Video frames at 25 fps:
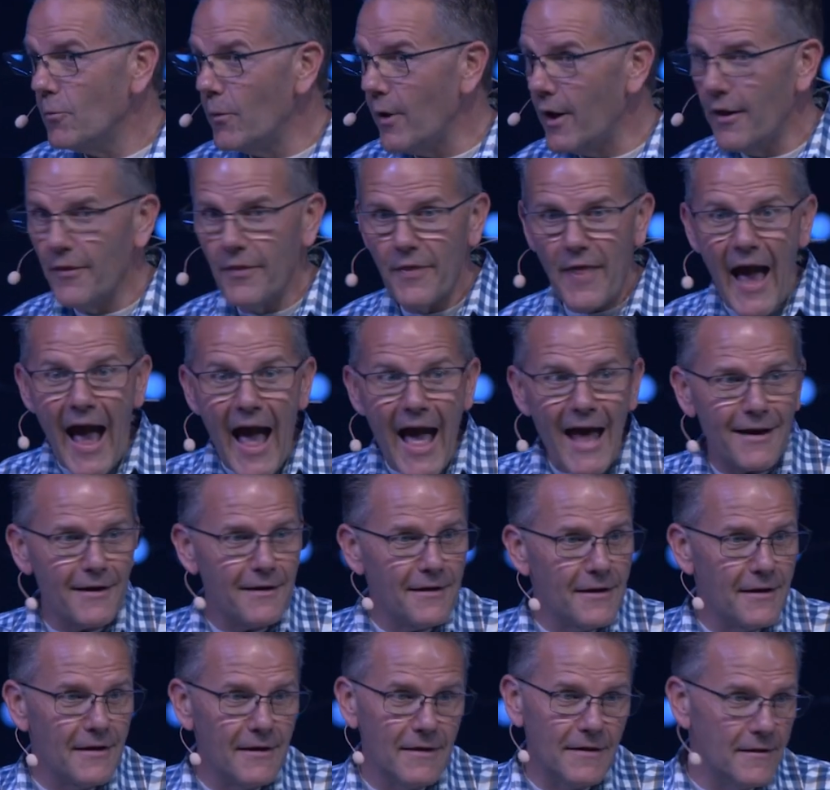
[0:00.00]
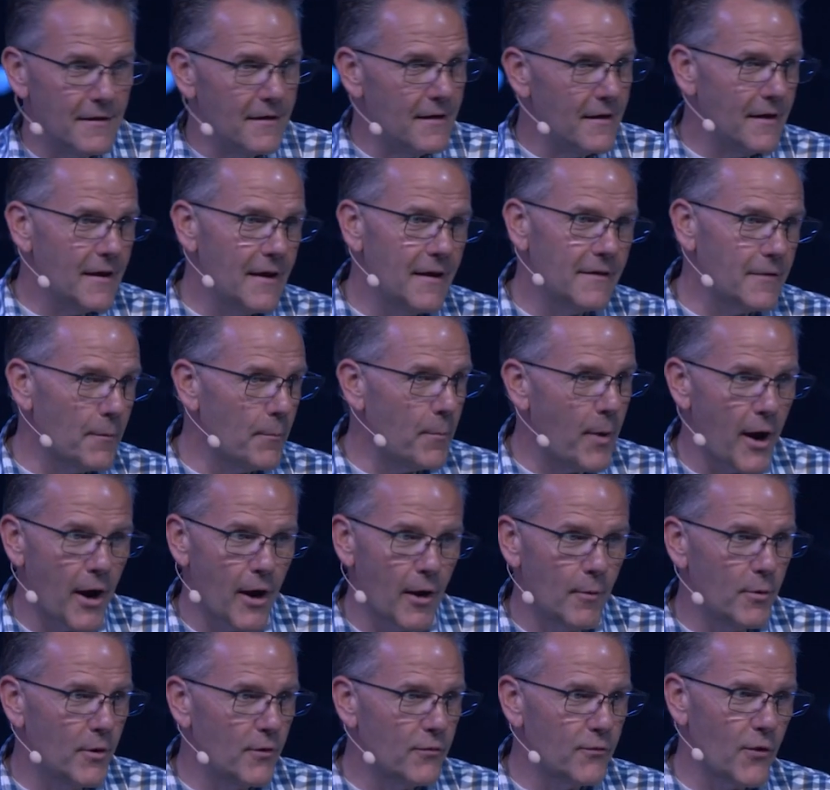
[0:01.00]
Well, that is a
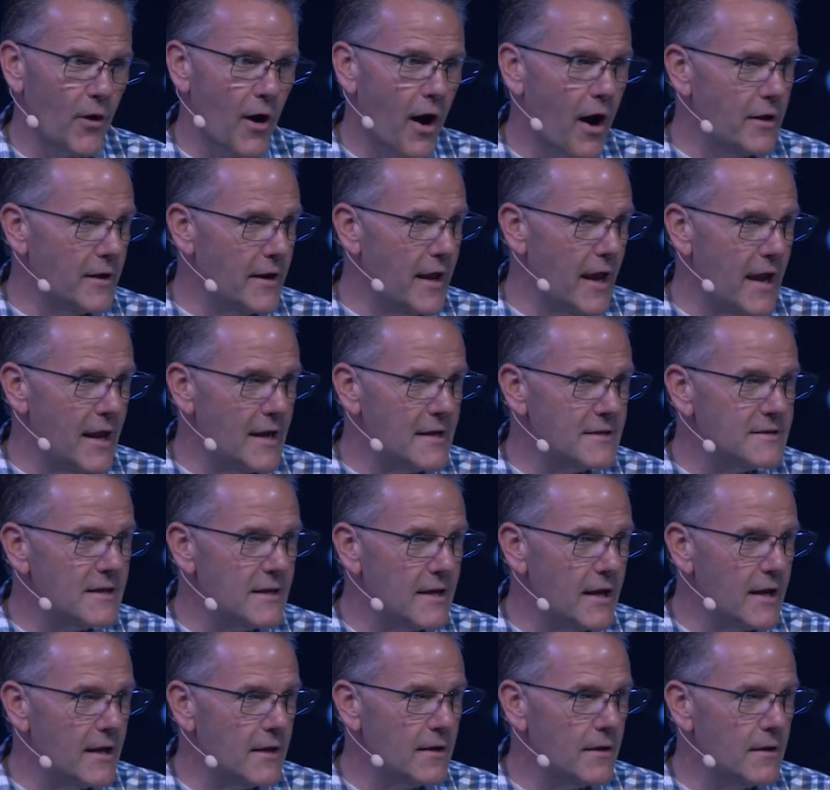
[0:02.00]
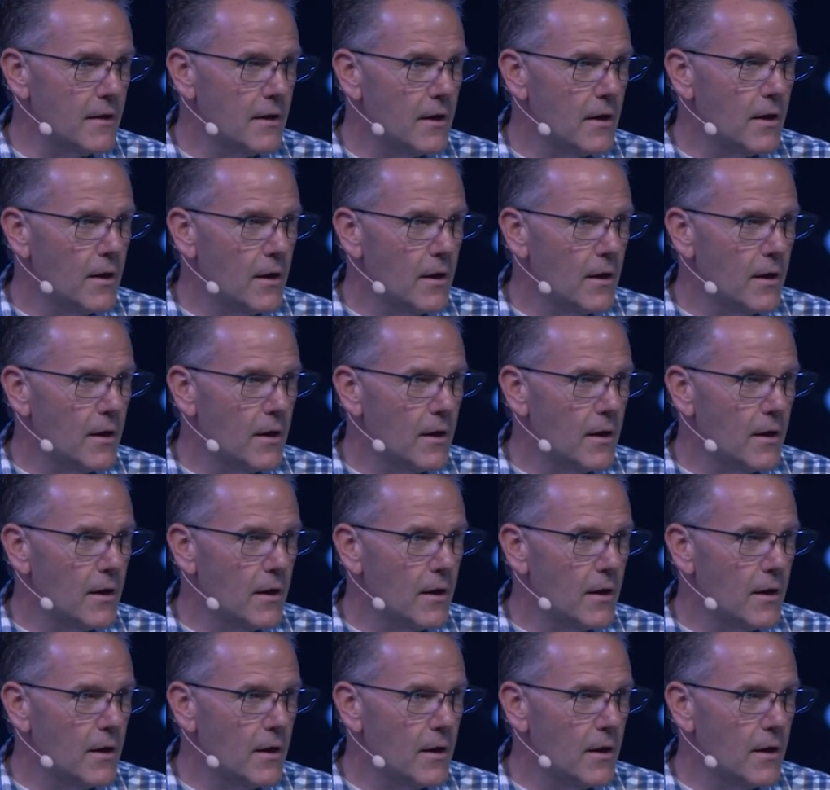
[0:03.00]
parable for our day, isn't it?